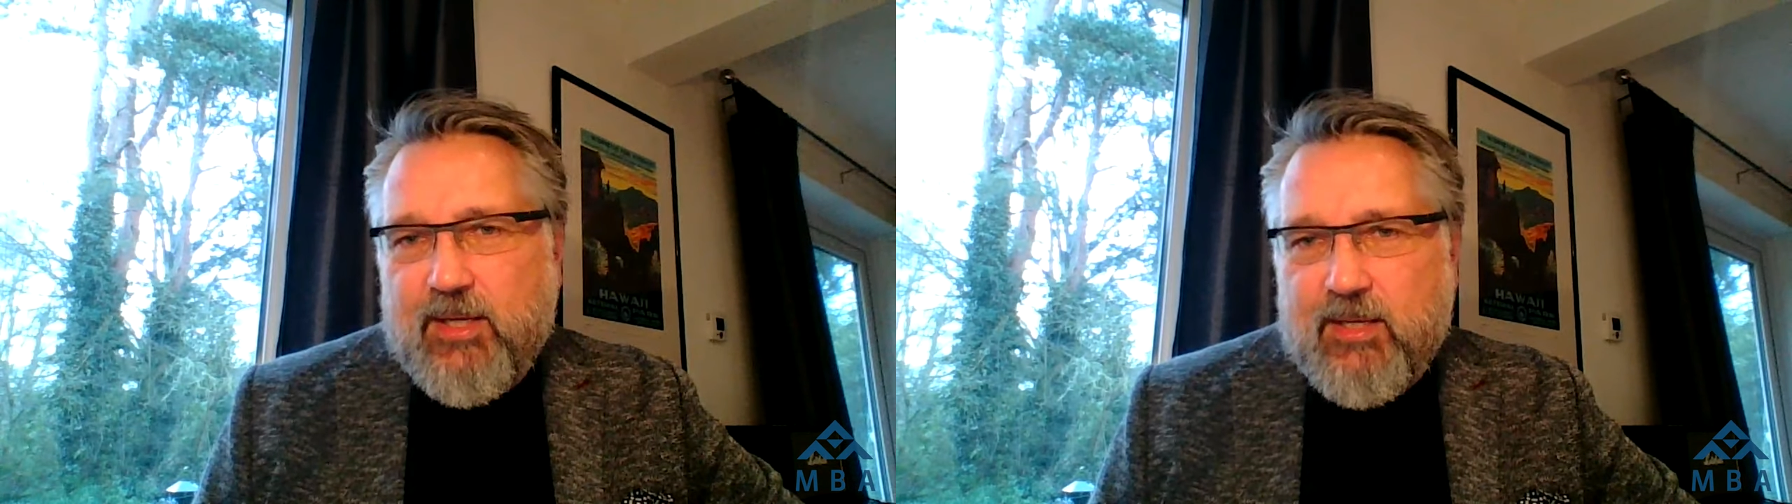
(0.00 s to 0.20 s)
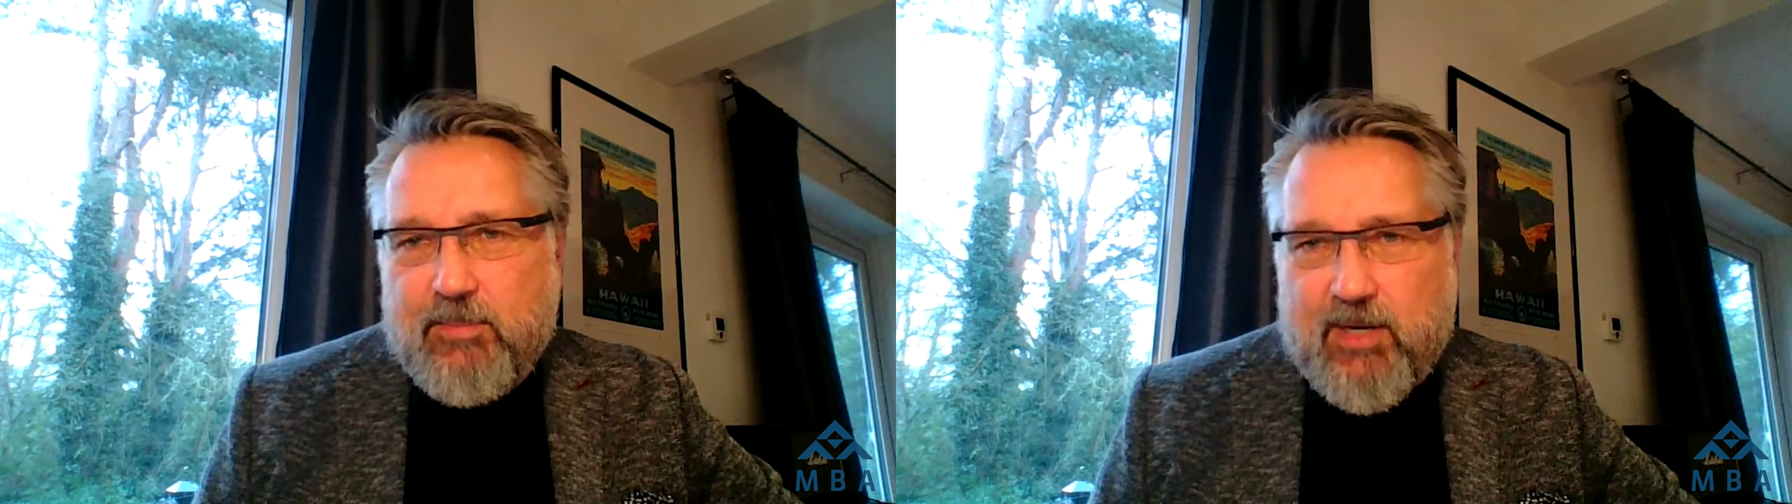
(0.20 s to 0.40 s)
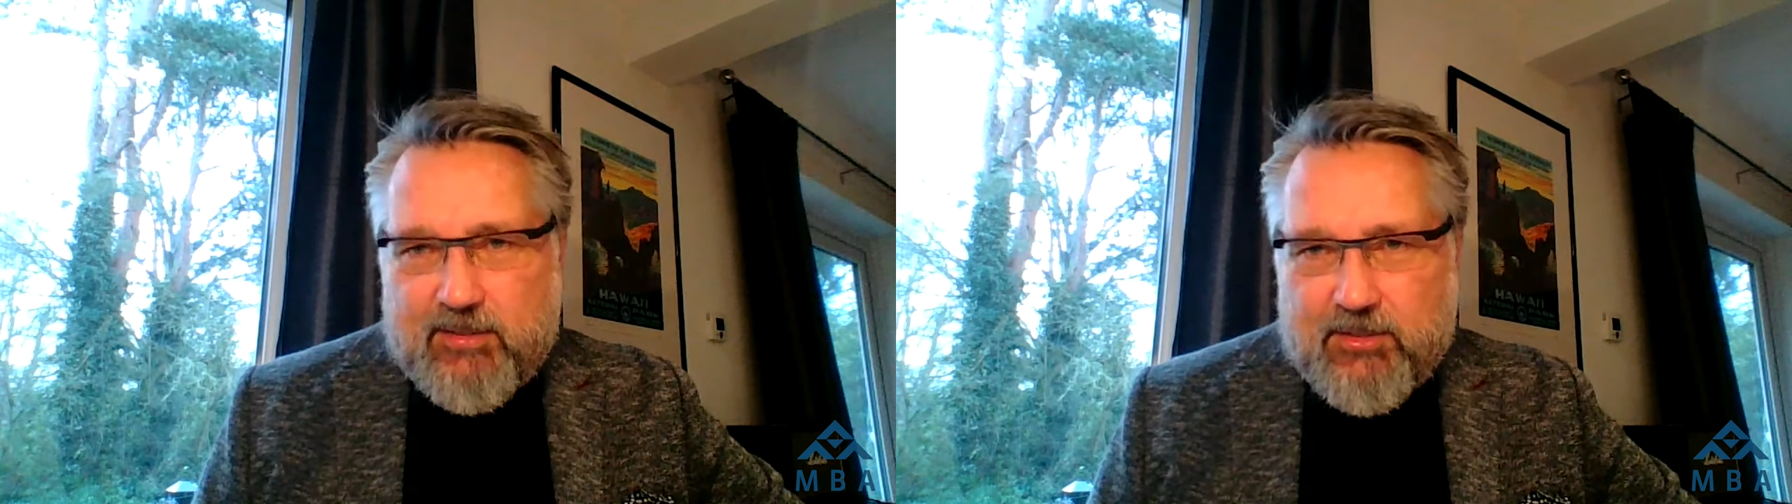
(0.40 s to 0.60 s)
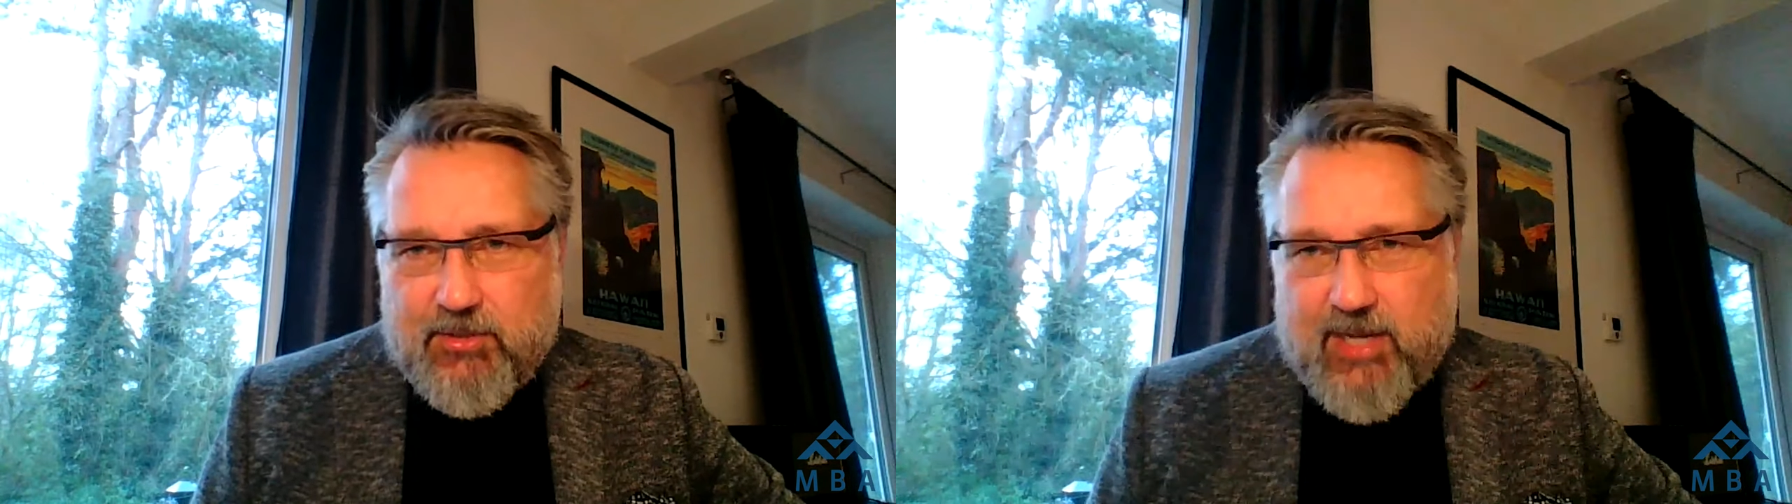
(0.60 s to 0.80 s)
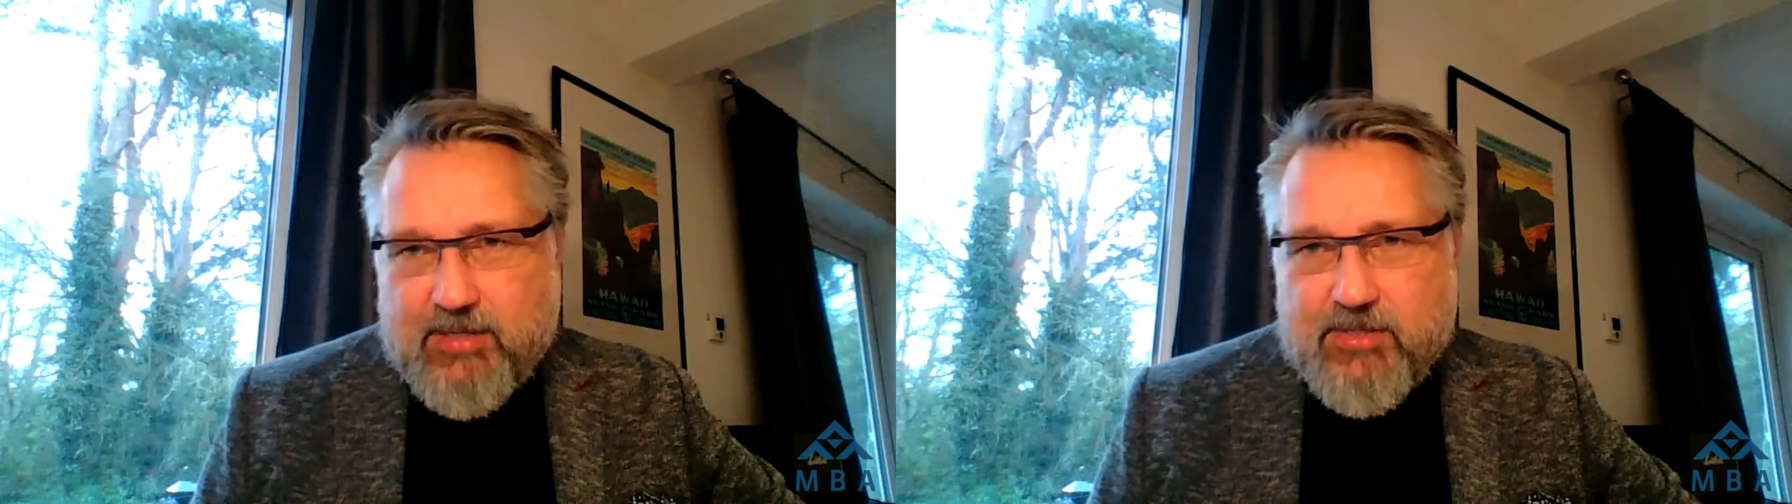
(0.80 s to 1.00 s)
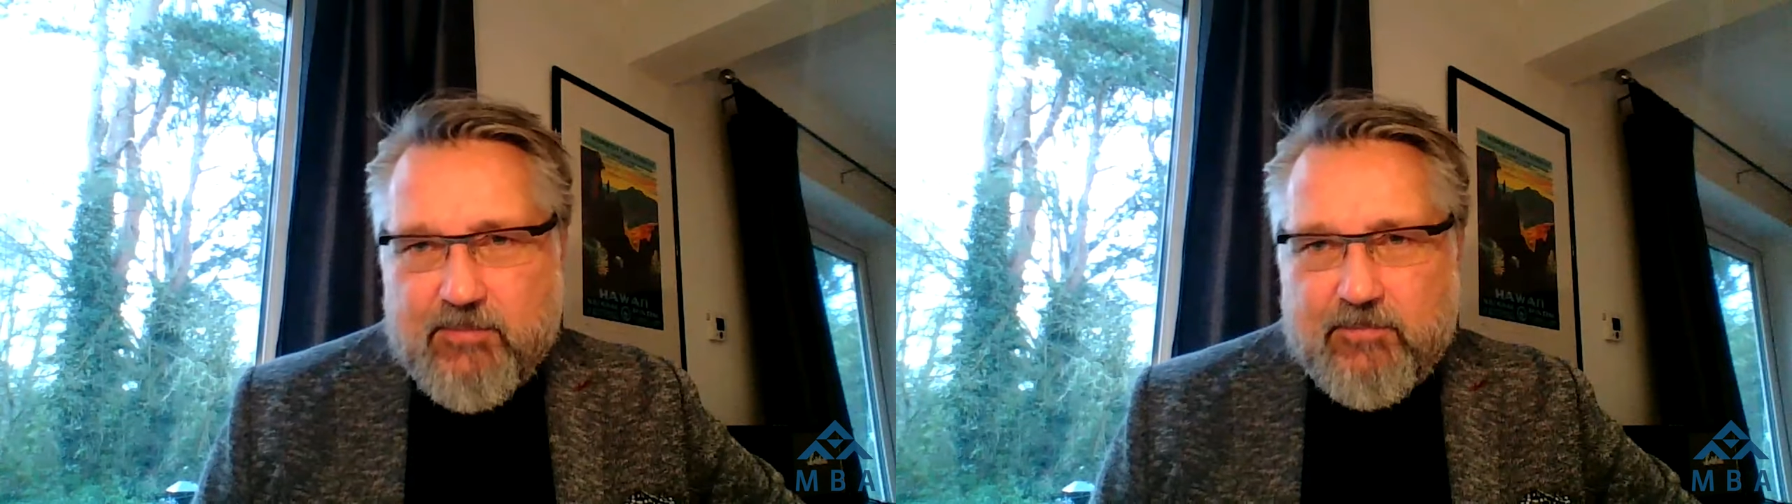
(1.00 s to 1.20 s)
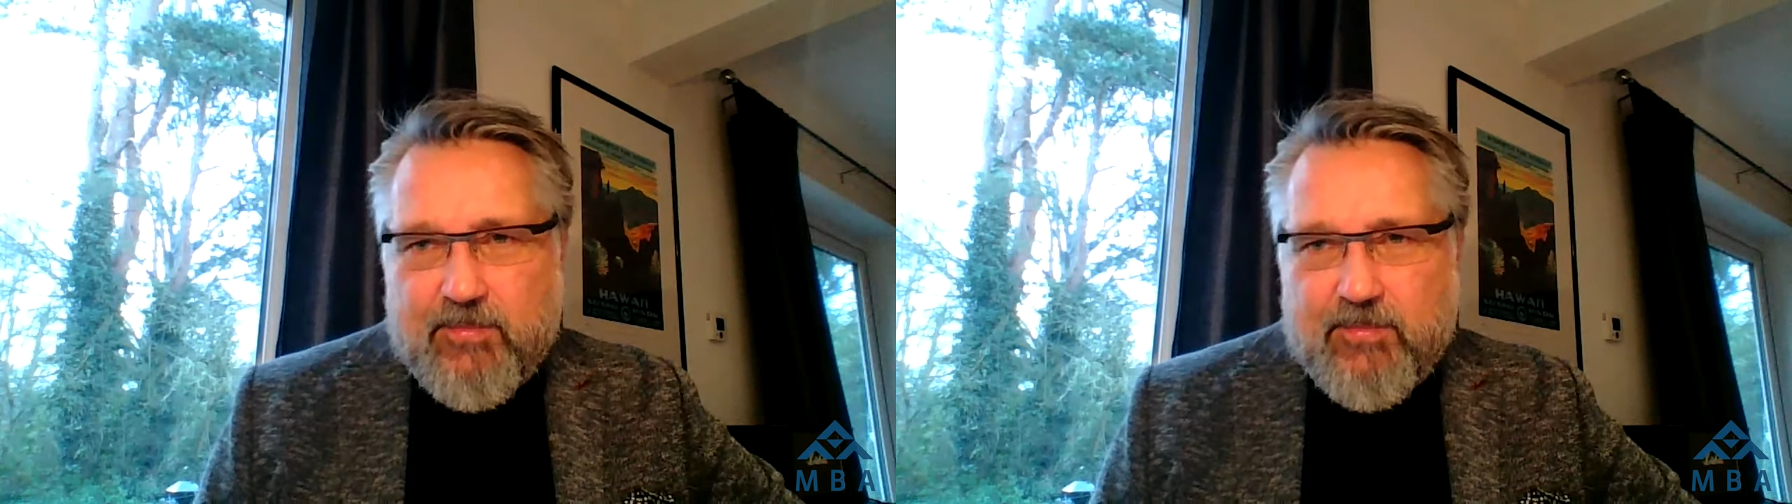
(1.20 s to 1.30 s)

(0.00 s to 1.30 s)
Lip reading: in a practical case.